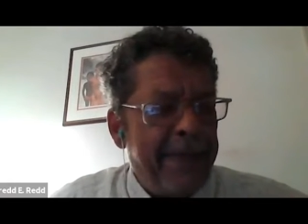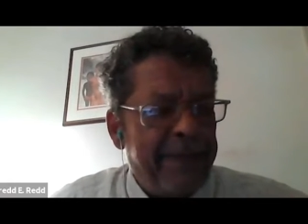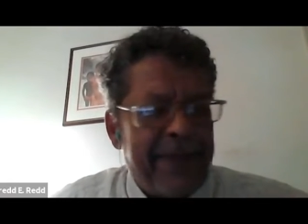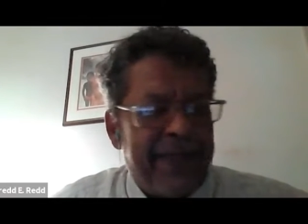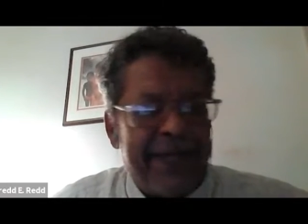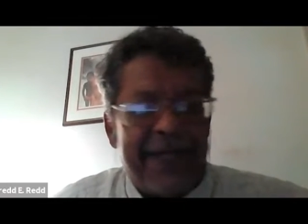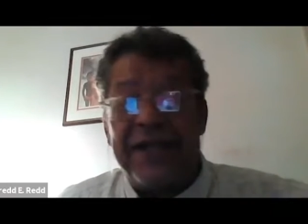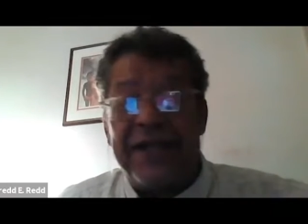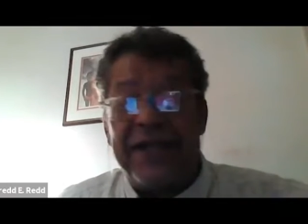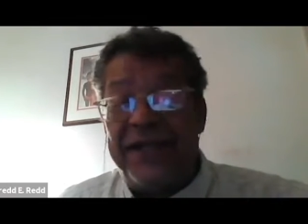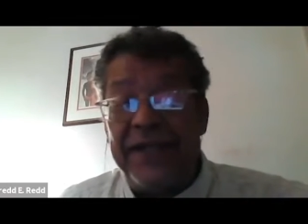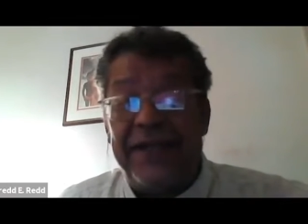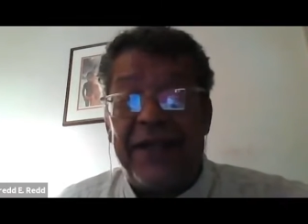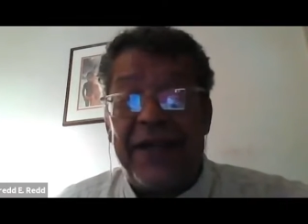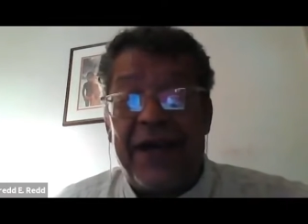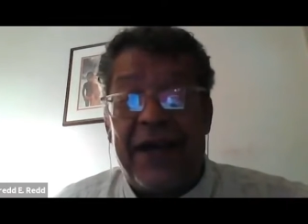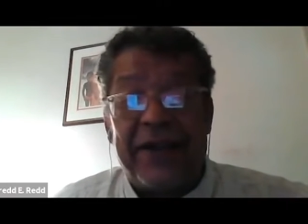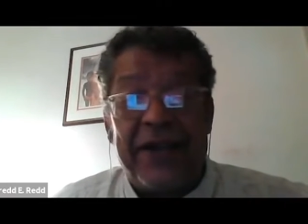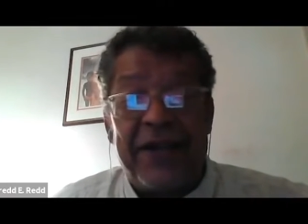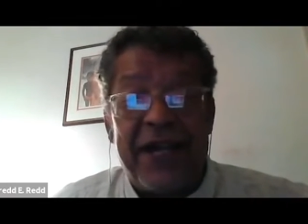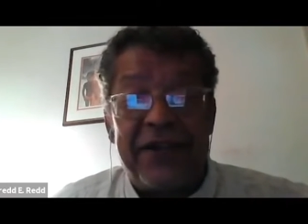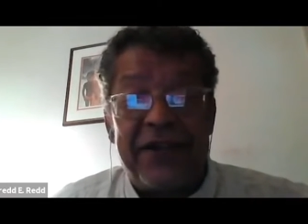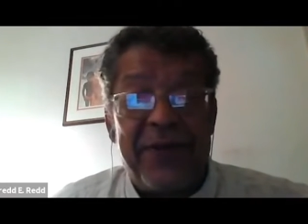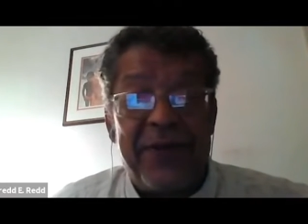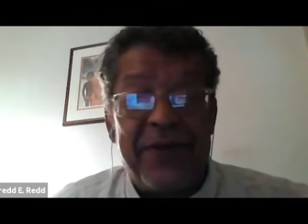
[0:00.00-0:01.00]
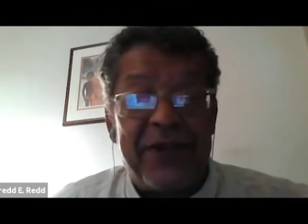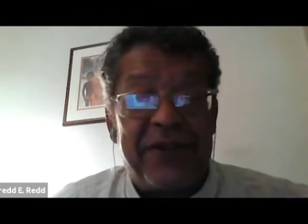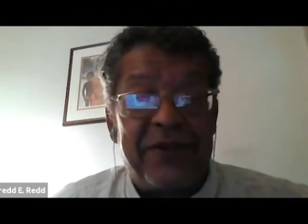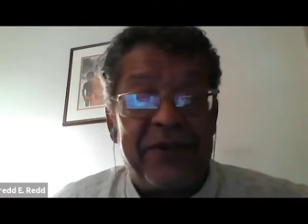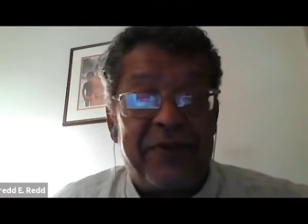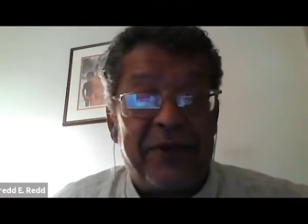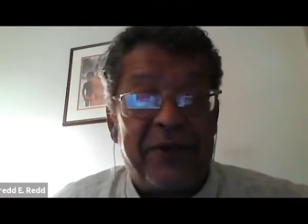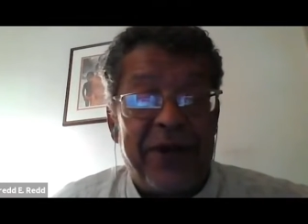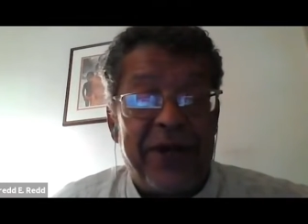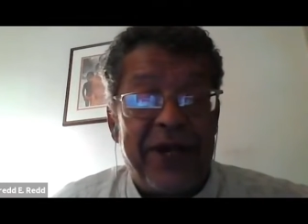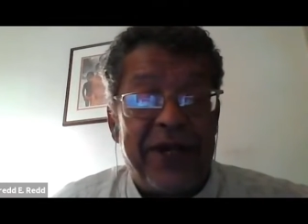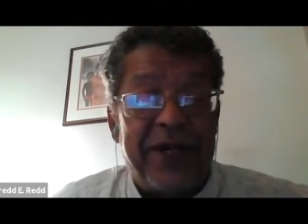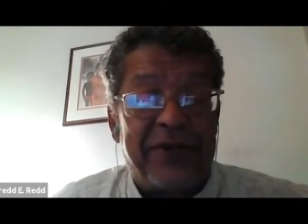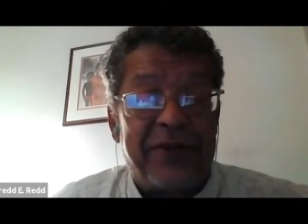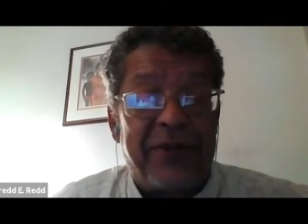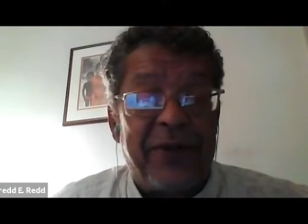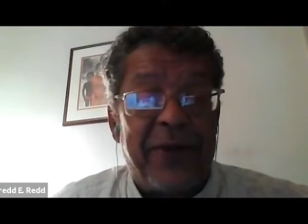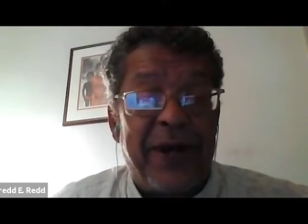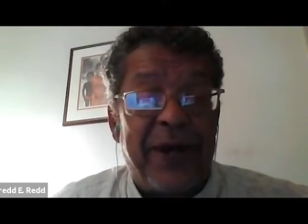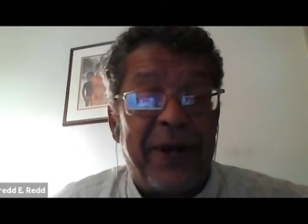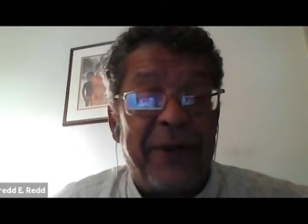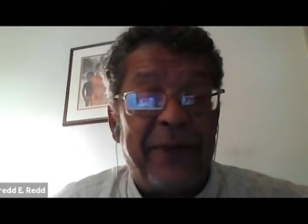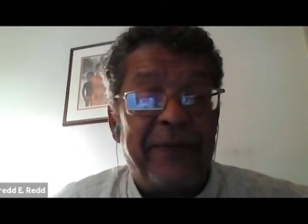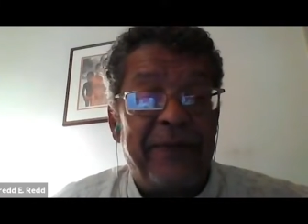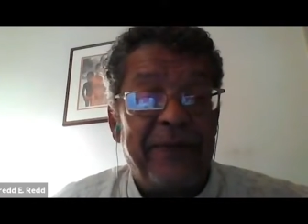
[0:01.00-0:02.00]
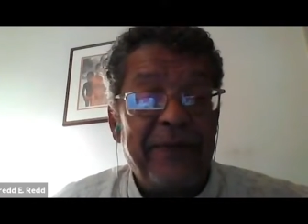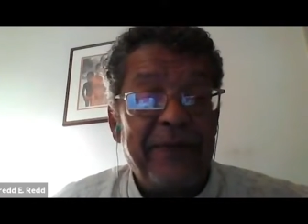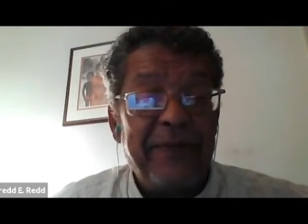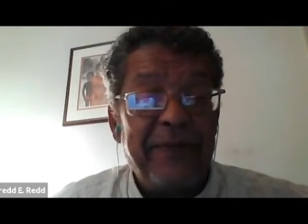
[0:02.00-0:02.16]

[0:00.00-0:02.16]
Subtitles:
because he thought that's where some drinks were.